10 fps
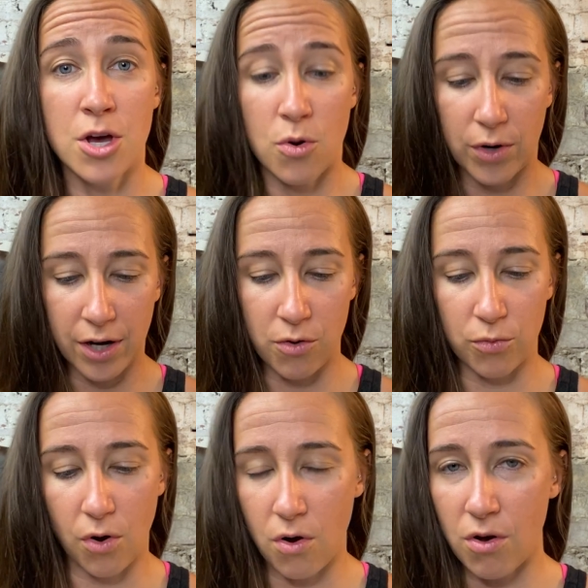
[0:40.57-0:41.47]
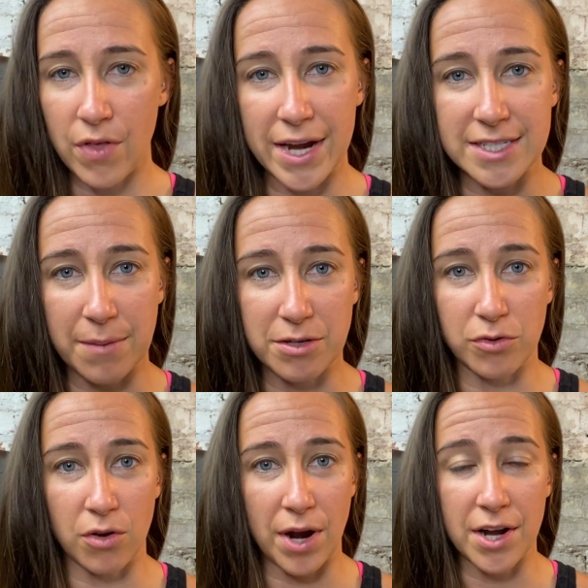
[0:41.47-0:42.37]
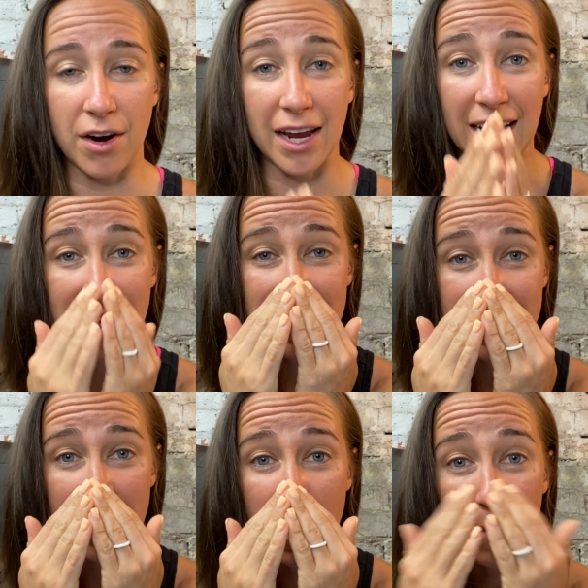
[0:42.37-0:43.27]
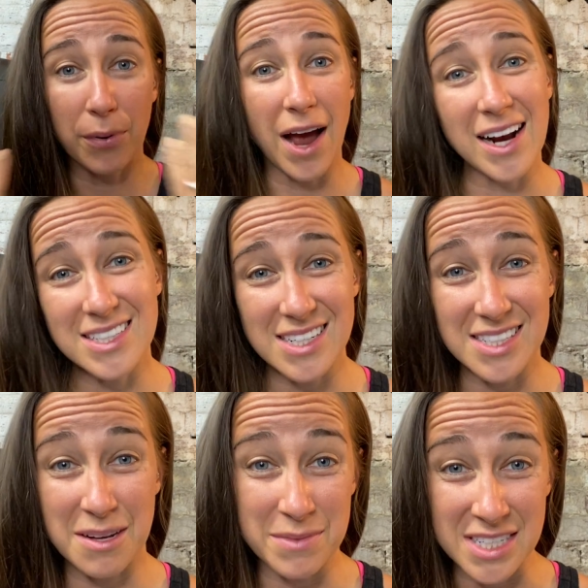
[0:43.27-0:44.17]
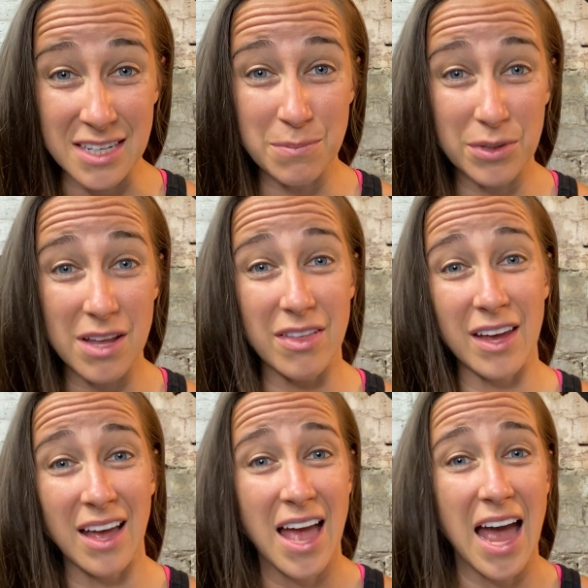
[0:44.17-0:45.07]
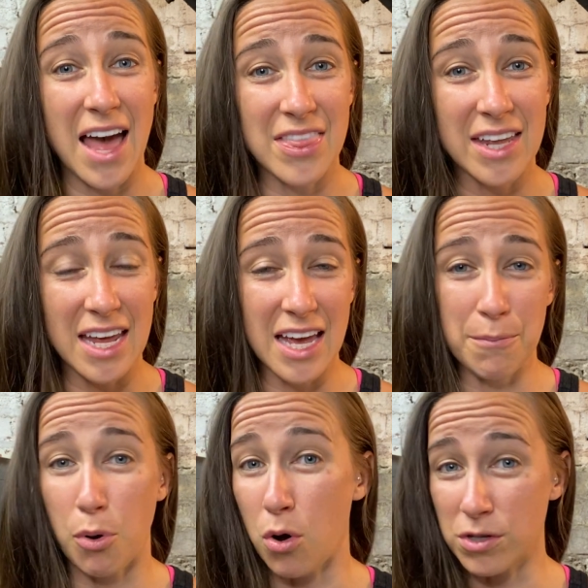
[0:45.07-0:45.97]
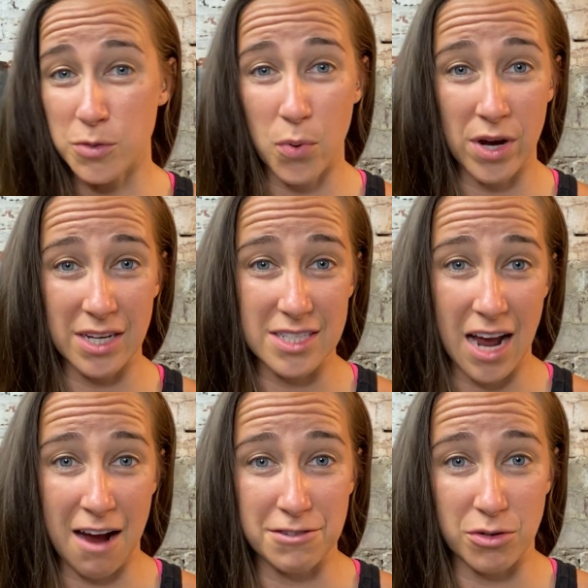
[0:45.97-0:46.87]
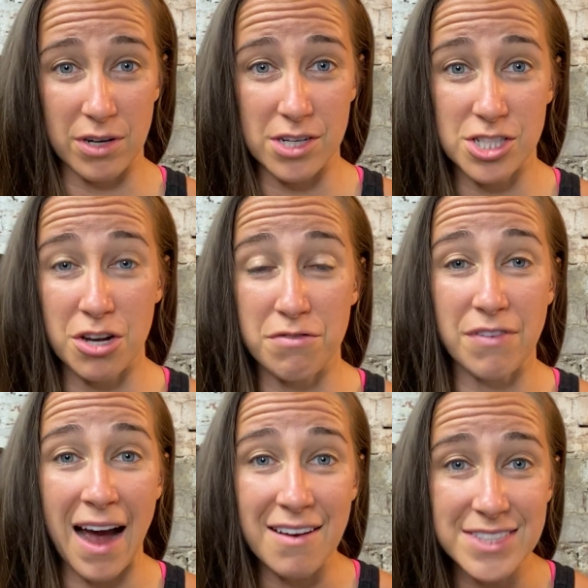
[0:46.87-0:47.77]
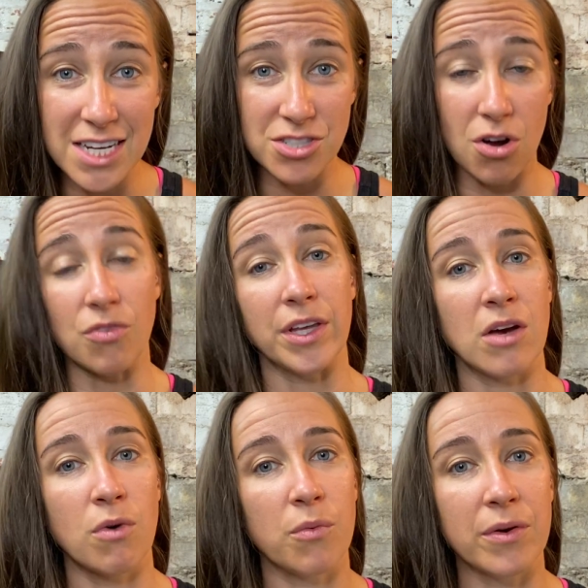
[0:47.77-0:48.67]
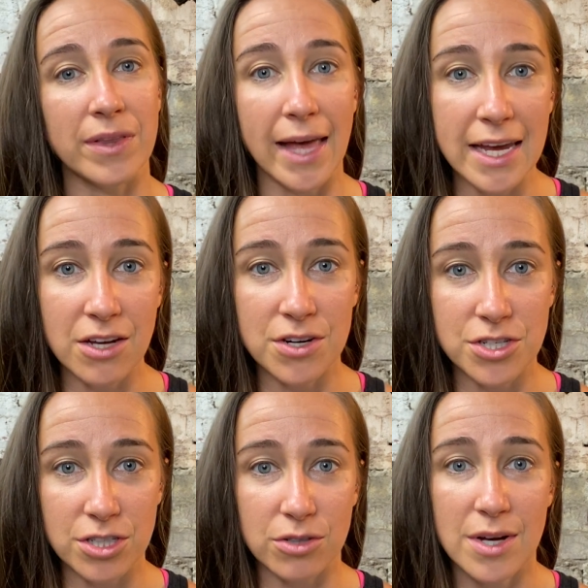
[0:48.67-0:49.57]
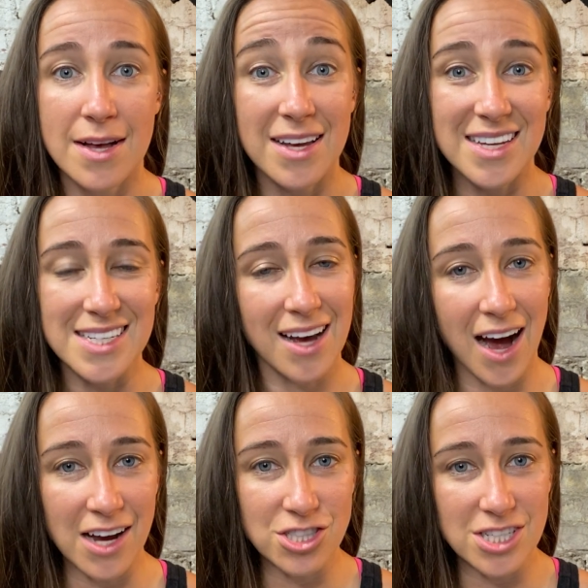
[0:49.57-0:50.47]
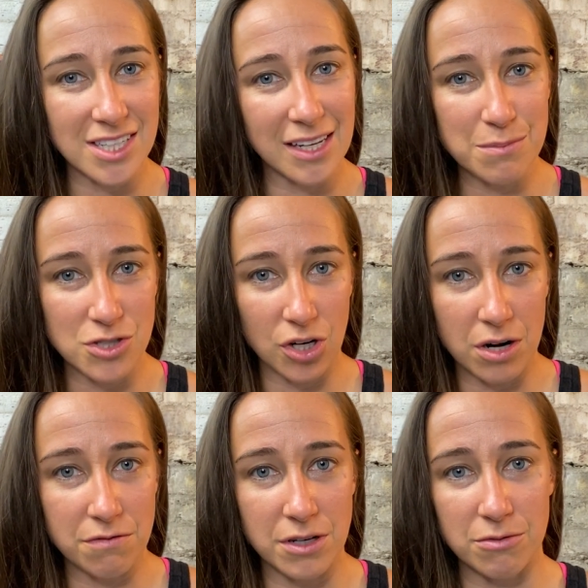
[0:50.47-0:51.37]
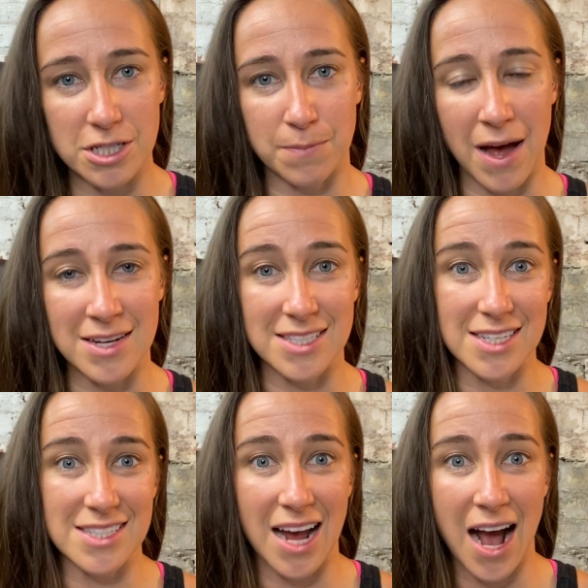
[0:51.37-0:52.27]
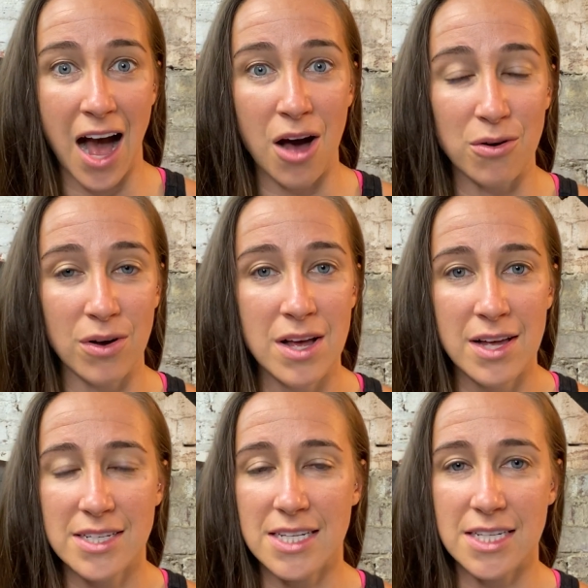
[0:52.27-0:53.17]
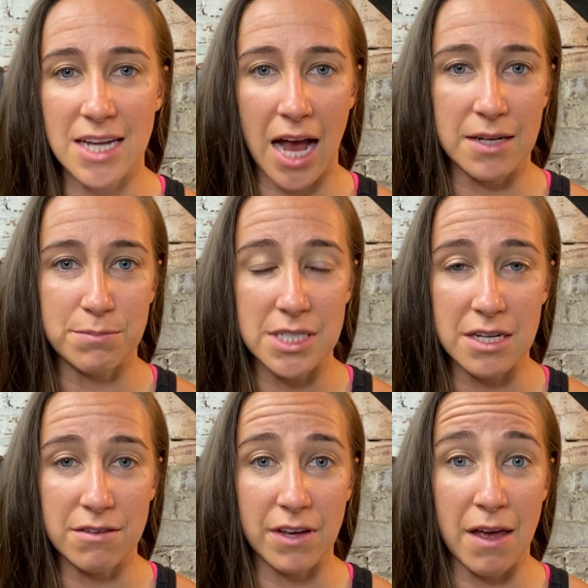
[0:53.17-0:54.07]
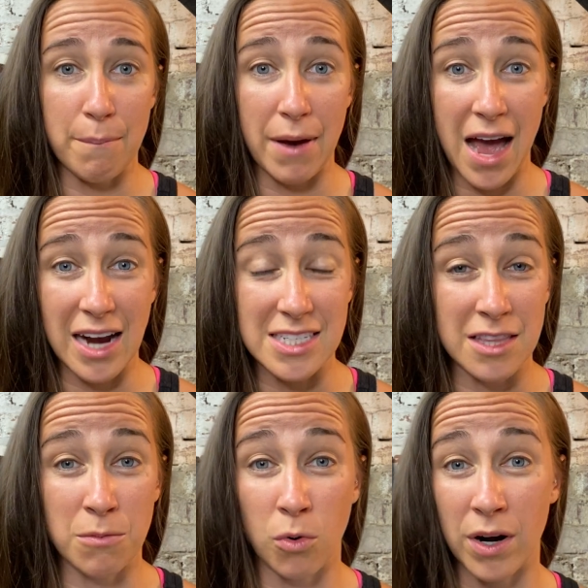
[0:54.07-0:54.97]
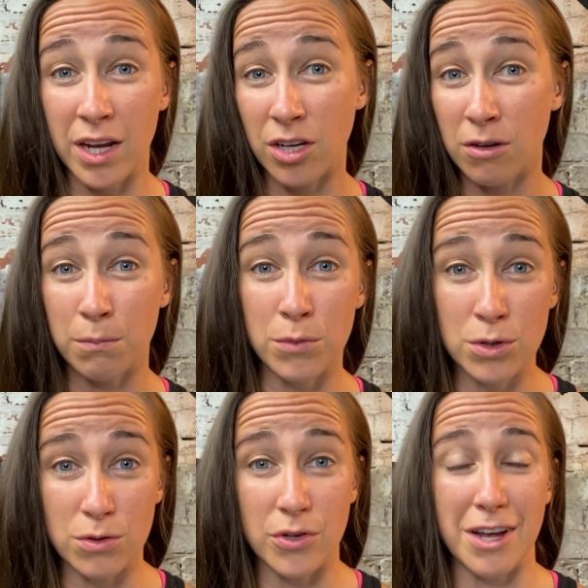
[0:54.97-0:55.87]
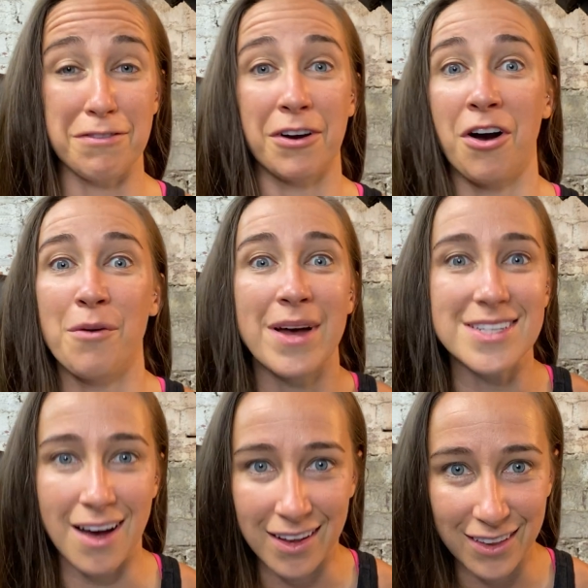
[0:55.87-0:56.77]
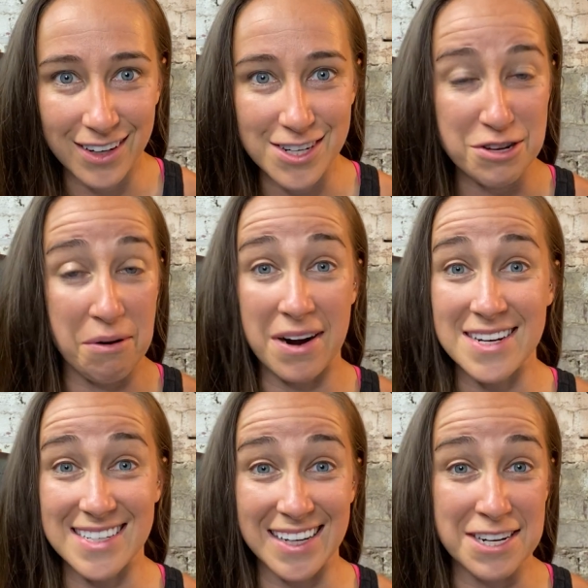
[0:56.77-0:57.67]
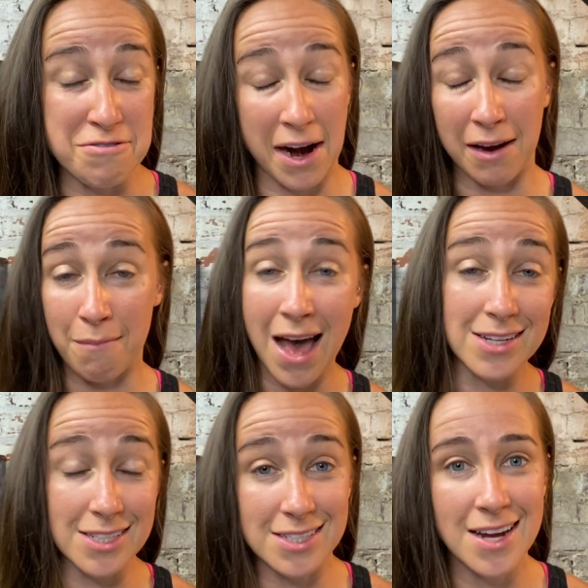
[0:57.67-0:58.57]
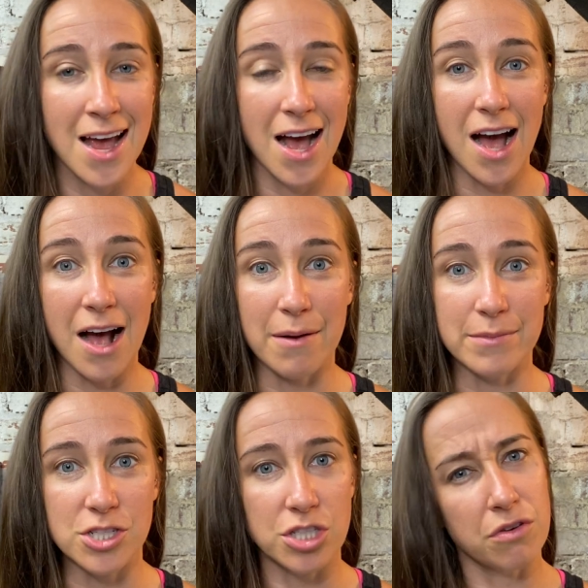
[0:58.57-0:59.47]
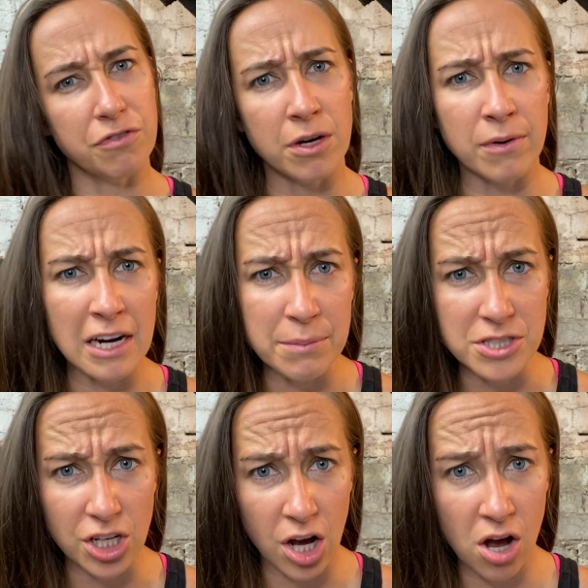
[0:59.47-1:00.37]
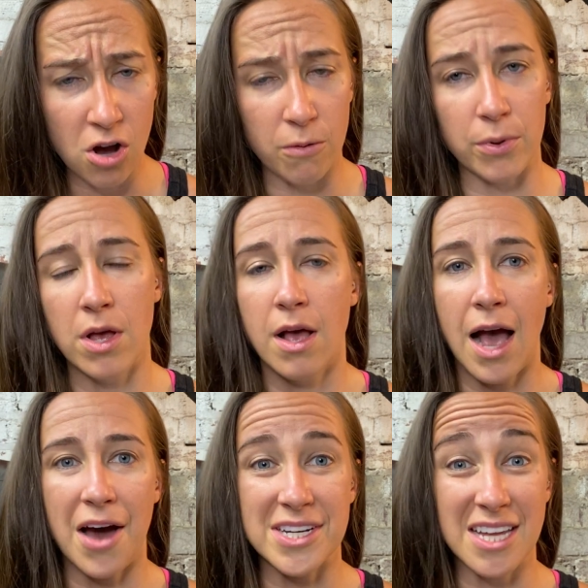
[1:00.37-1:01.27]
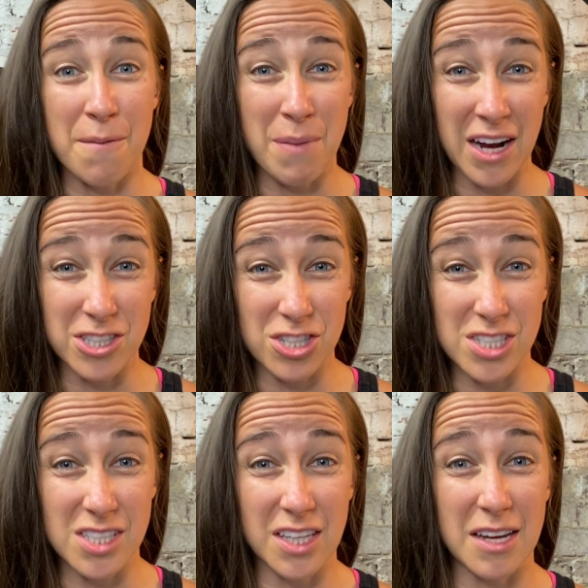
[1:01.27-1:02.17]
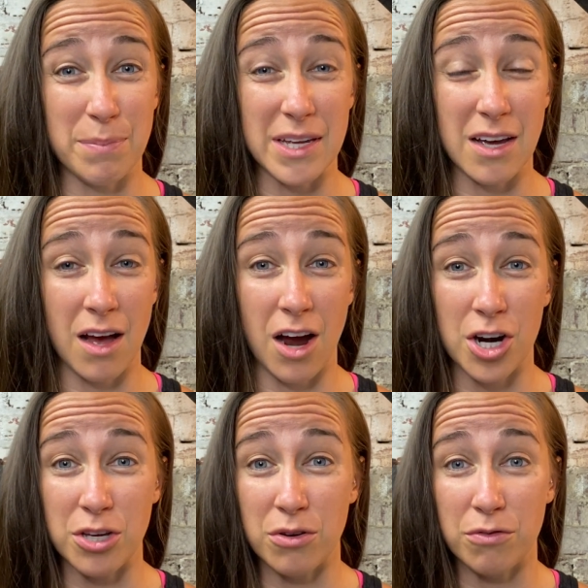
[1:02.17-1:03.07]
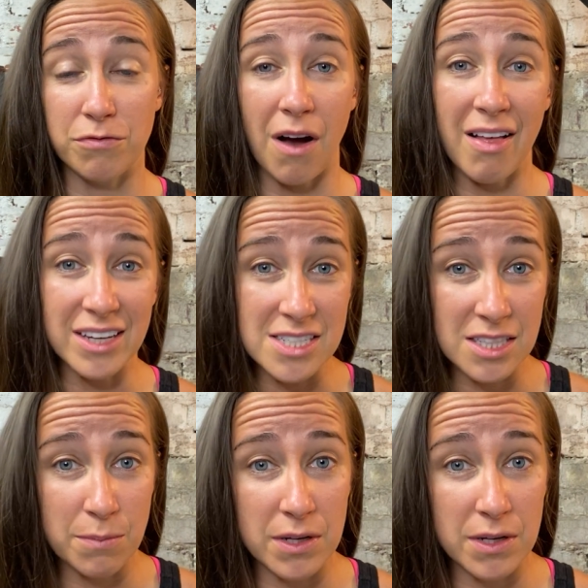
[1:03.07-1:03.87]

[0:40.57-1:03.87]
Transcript: We're gonna roll that Adaptiv oil right on our hands, practice some deep breathing, and then hit pulse points afterwards. So five days only, and what we would like you to do is consciously observe your responses. How does Adaptiv impact in the morning your mood? If you're home at toddlers, quarantined, wearing masks, um, do you feel more able to cope? cope? How does it impact your sleep? Uh, are you falling asleep